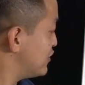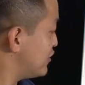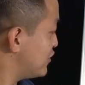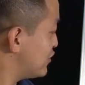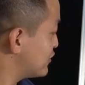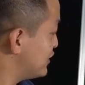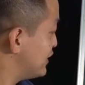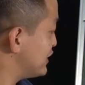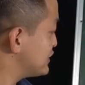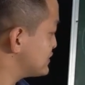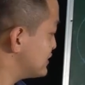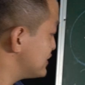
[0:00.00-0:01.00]
or
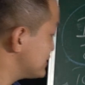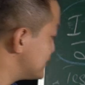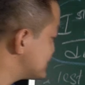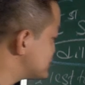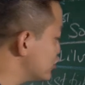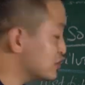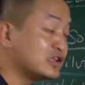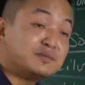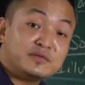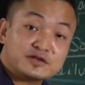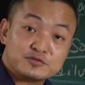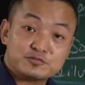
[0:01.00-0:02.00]
it is not
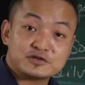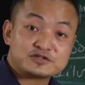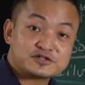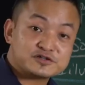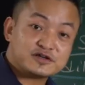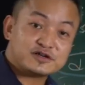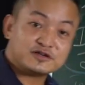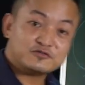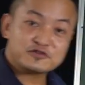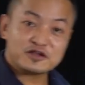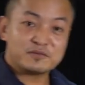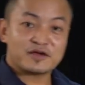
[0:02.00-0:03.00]
limited with 3.
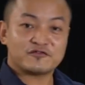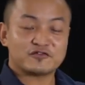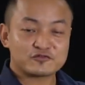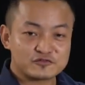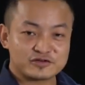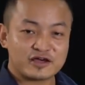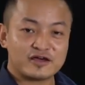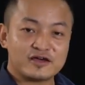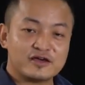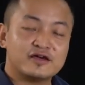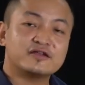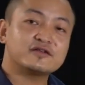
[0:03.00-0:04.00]
You can make for
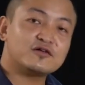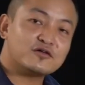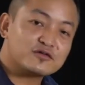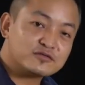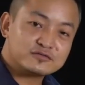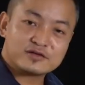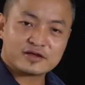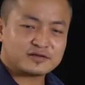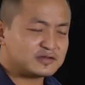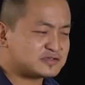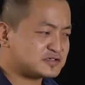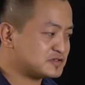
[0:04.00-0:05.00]
10, or
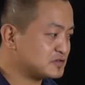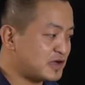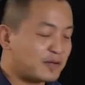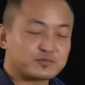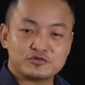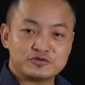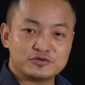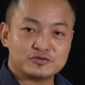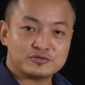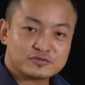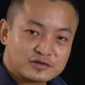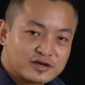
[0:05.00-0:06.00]
like it's up to
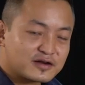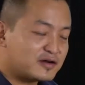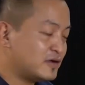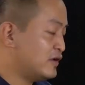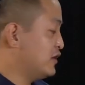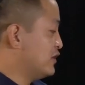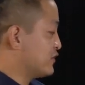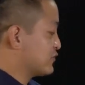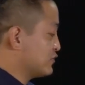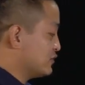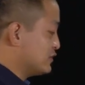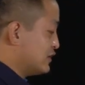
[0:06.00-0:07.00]
you, clear?
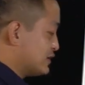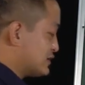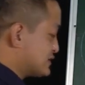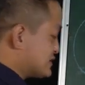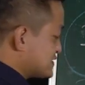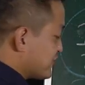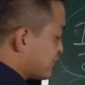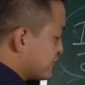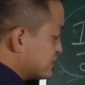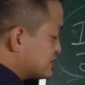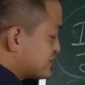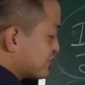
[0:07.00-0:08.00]
So this is the
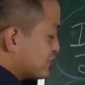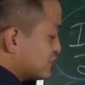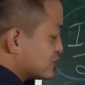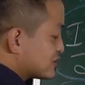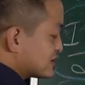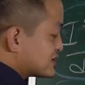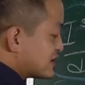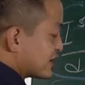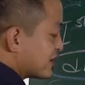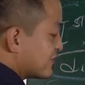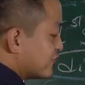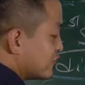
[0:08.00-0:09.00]
first food, the
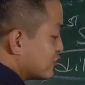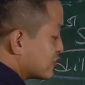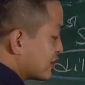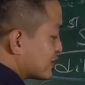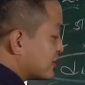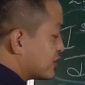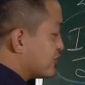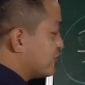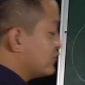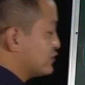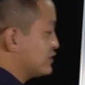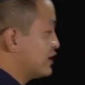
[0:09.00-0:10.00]
second food, and third
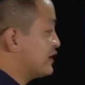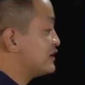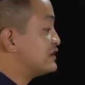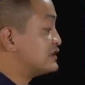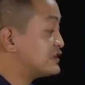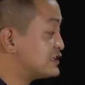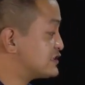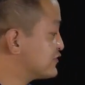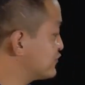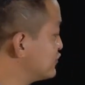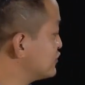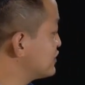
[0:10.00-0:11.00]
food. And in
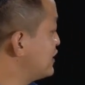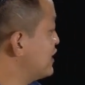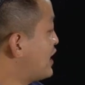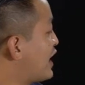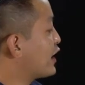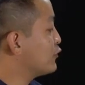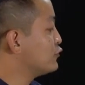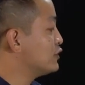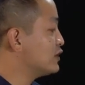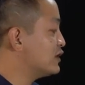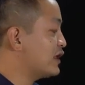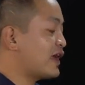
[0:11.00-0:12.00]
this food, I
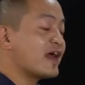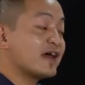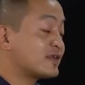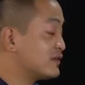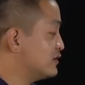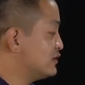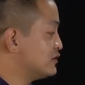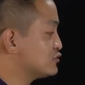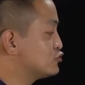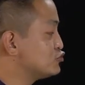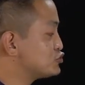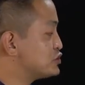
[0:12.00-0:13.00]
will add
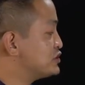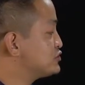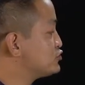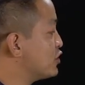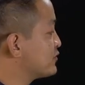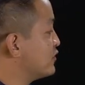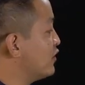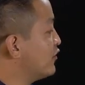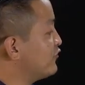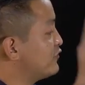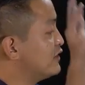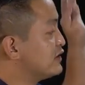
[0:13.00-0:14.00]
2-3 drops
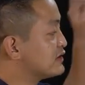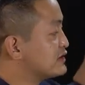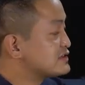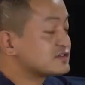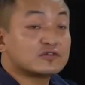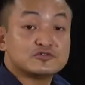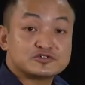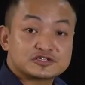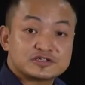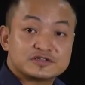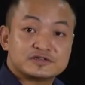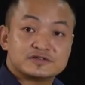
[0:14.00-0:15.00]
of this
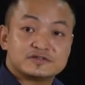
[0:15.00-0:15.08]
solution.